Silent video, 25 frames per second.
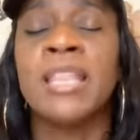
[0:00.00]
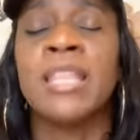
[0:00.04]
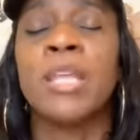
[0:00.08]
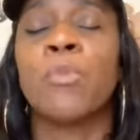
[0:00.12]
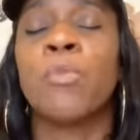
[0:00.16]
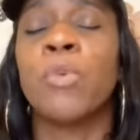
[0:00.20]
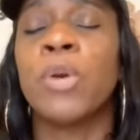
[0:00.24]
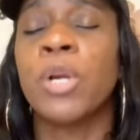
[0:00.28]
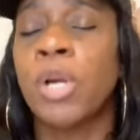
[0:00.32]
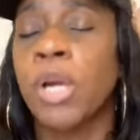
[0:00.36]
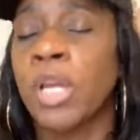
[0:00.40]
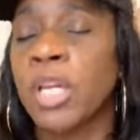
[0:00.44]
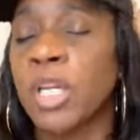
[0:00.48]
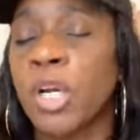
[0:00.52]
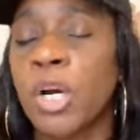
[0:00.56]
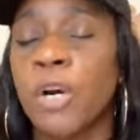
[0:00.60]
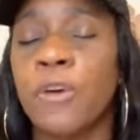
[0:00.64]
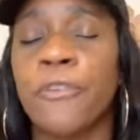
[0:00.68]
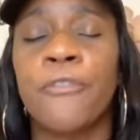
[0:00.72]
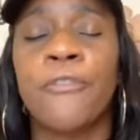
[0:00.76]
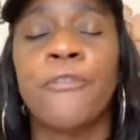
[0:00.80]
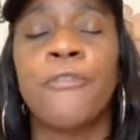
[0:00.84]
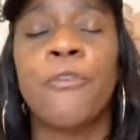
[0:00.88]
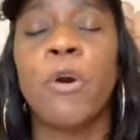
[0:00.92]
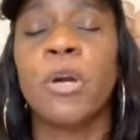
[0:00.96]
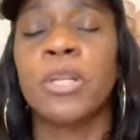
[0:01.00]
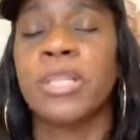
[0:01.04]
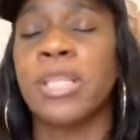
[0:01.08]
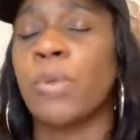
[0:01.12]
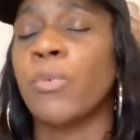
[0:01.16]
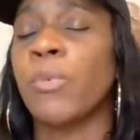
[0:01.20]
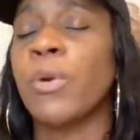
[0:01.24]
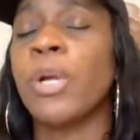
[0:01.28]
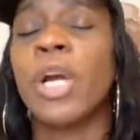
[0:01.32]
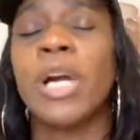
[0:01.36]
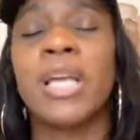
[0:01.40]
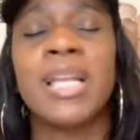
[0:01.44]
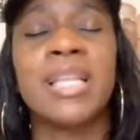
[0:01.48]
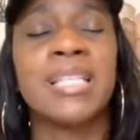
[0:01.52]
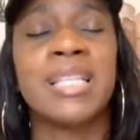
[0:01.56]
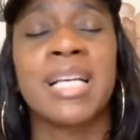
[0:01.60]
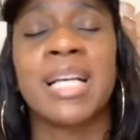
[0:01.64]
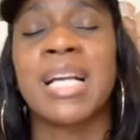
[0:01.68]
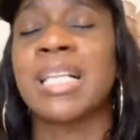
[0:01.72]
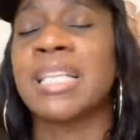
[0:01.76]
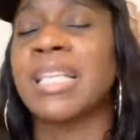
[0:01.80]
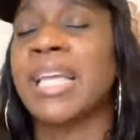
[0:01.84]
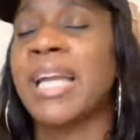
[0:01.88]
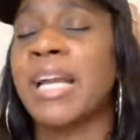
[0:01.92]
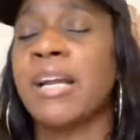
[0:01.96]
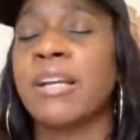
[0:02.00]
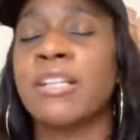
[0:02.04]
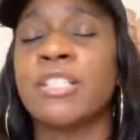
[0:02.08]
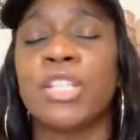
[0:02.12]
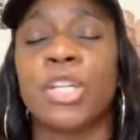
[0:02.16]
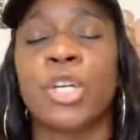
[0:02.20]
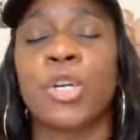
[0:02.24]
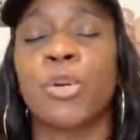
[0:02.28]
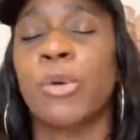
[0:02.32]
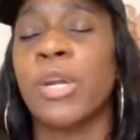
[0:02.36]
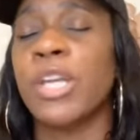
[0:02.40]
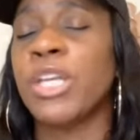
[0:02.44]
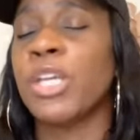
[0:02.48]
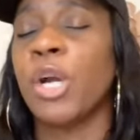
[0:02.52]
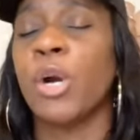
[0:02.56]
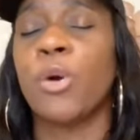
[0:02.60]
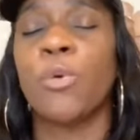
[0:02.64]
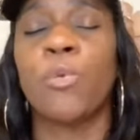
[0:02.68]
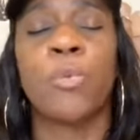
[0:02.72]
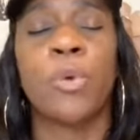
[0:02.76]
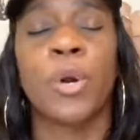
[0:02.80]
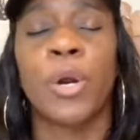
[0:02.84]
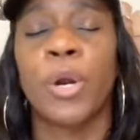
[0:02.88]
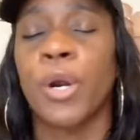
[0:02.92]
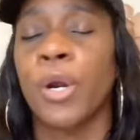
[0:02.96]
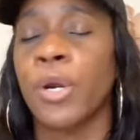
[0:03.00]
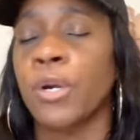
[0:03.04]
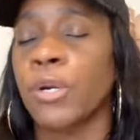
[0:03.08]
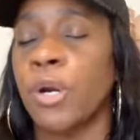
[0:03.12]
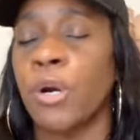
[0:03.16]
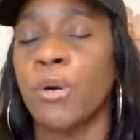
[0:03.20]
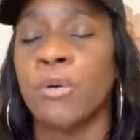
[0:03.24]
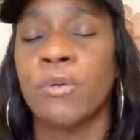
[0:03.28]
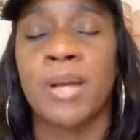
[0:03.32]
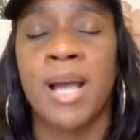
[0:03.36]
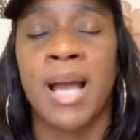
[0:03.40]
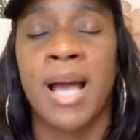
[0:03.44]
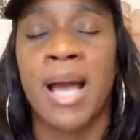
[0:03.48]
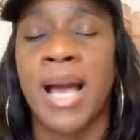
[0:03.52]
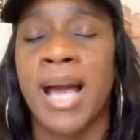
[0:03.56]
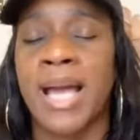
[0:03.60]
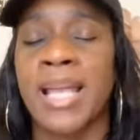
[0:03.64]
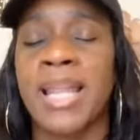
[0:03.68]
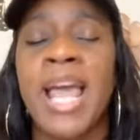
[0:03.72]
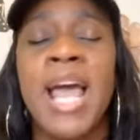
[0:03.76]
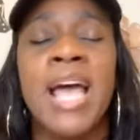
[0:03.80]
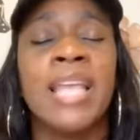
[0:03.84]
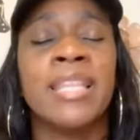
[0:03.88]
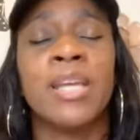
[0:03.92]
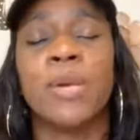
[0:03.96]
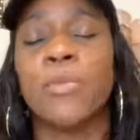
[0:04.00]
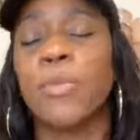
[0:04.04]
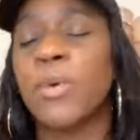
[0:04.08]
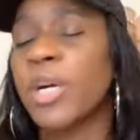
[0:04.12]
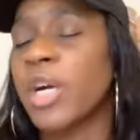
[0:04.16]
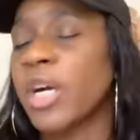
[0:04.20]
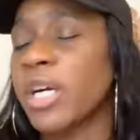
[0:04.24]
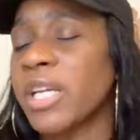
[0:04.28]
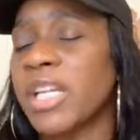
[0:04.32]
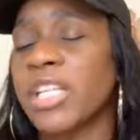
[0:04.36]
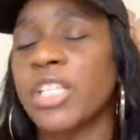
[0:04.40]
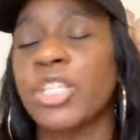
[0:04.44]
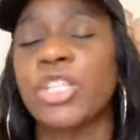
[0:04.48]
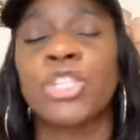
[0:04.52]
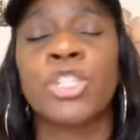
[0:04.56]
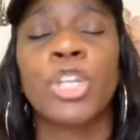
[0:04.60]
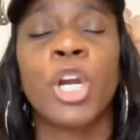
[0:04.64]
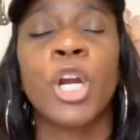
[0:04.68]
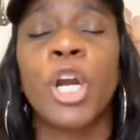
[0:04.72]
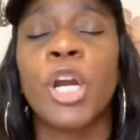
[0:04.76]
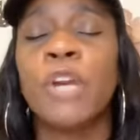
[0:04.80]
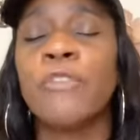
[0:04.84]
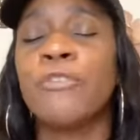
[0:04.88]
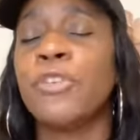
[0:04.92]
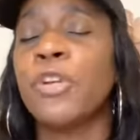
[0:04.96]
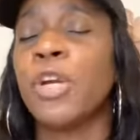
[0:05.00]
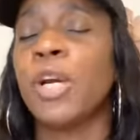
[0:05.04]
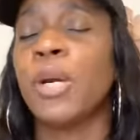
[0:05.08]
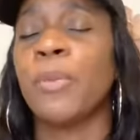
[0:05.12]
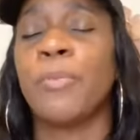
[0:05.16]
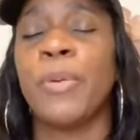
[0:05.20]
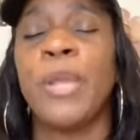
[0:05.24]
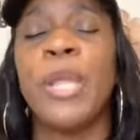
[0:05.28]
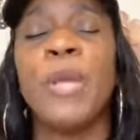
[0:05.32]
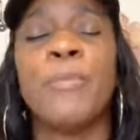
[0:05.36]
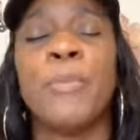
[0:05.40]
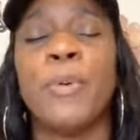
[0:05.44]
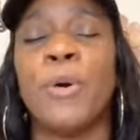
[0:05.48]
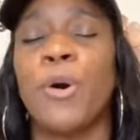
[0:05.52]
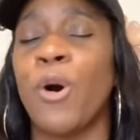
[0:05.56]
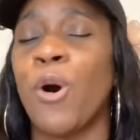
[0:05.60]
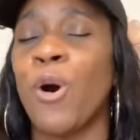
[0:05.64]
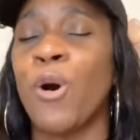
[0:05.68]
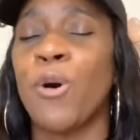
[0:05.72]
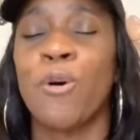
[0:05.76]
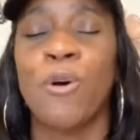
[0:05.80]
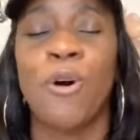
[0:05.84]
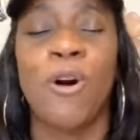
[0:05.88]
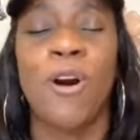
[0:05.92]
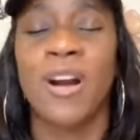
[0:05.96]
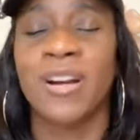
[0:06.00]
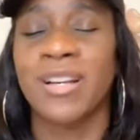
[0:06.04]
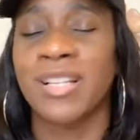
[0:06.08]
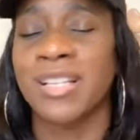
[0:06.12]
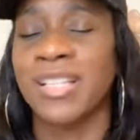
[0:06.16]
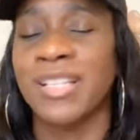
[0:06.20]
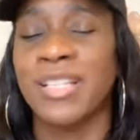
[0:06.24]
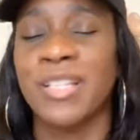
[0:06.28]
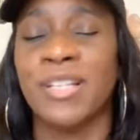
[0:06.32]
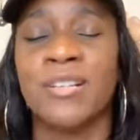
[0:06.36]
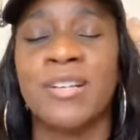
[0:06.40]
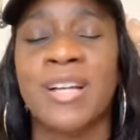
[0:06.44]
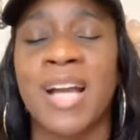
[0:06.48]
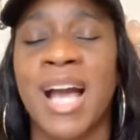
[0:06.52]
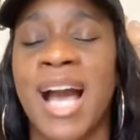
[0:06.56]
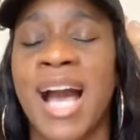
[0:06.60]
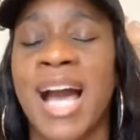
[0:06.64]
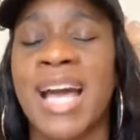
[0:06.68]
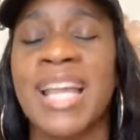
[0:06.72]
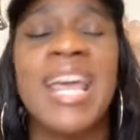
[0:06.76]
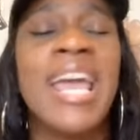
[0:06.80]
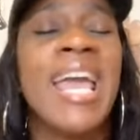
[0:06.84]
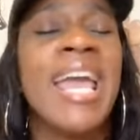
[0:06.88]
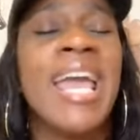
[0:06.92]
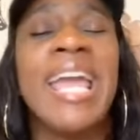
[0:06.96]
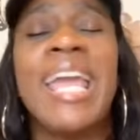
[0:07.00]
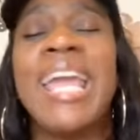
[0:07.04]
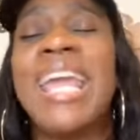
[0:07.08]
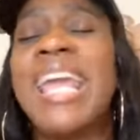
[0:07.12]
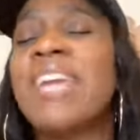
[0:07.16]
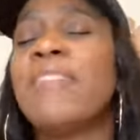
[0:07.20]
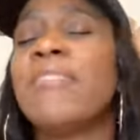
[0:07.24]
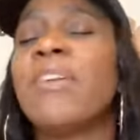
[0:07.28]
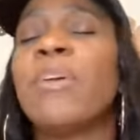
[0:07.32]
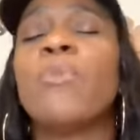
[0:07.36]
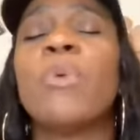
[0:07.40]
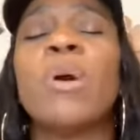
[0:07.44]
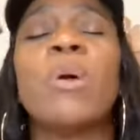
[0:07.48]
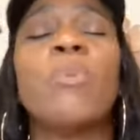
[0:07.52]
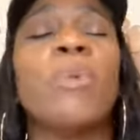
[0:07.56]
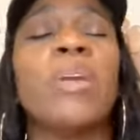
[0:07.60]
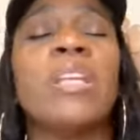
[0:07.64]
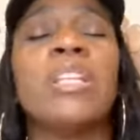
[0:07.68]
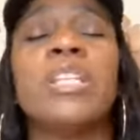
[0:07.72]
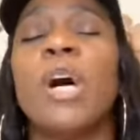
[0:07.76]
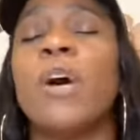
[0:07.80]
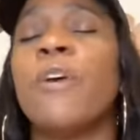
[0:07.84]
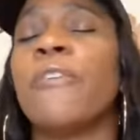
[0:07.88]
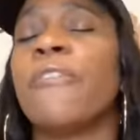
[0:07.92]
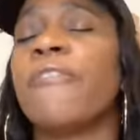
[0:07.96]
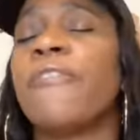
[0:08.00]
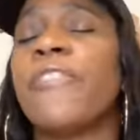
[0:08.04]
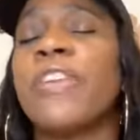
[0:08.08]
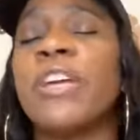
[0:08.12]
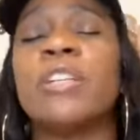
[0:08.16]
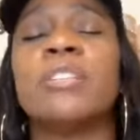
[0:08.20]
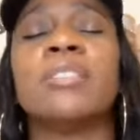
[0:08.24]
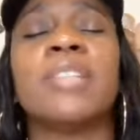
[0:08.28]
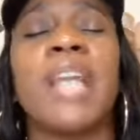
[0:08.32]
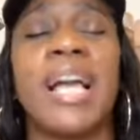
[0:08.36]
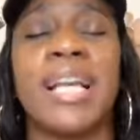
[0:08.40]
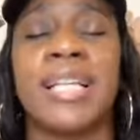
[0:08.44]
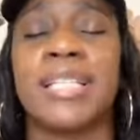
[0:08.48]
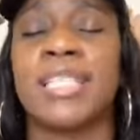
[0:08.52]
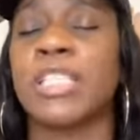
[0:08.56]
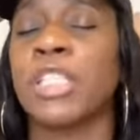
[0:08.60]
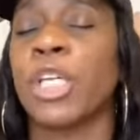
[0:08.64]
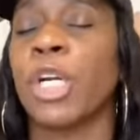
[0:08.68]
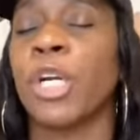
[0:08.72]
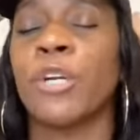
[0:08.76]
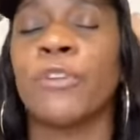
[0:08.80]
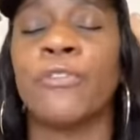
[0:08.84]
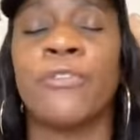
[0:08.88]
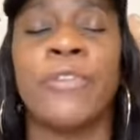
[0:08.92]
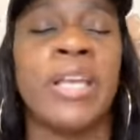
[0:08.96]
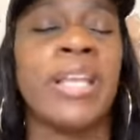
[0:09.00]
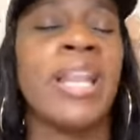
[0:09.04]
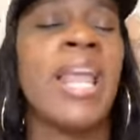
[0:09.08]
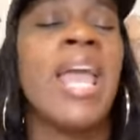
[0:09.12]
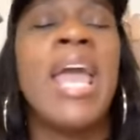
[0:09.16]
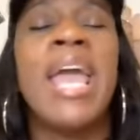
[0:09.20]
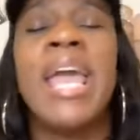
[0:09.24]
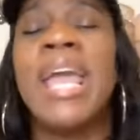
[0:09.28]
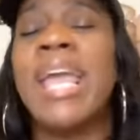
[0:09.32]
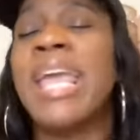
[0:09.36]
That we're going to go forth and we're going to declare and decree your word, oh God. That we're going to serve your people wholeheartedly, oh God. Even when we don't feel like serving.